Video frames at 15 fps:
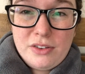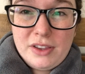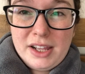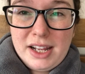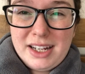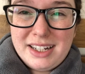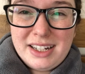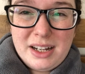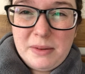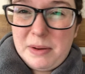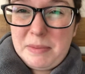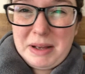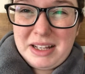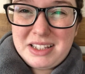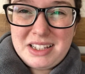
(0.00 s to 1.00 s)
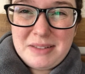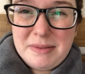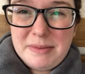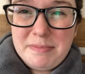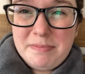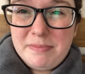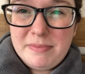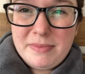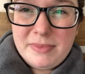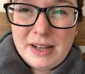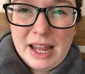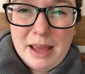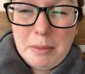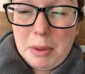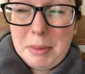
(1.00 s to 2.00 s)
And then I went back to
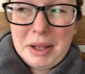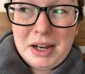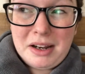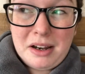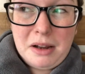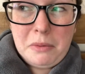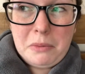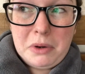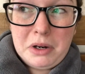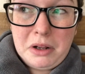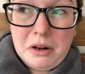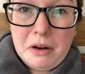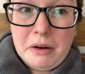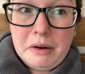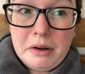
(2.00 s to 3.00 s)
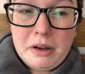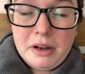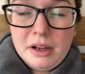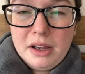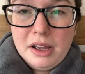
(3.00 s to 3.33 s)
lay in my bed at like 1 o'clock.